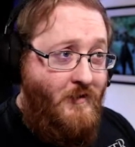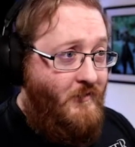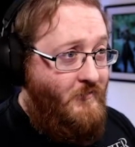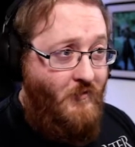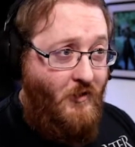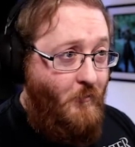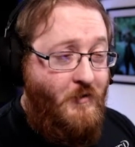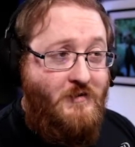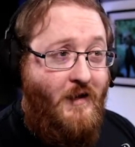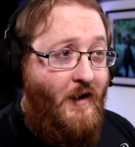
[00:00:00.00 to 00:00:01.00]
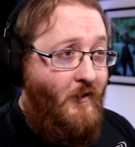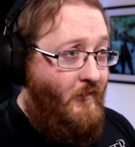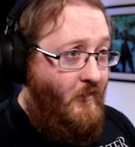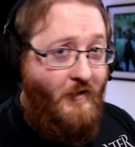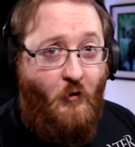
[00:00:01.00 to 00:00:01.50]
he's accomplished there,
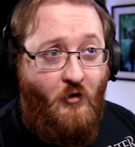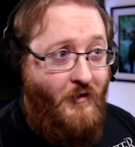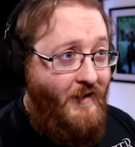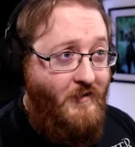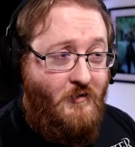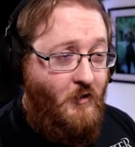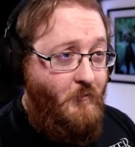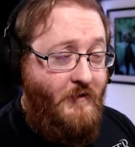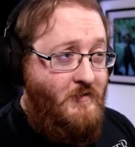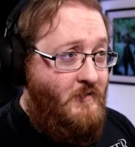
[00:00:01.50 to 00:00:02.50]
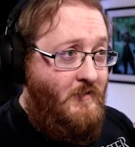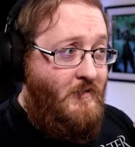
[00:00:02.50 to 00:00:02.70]
and on the right, he's accomplished.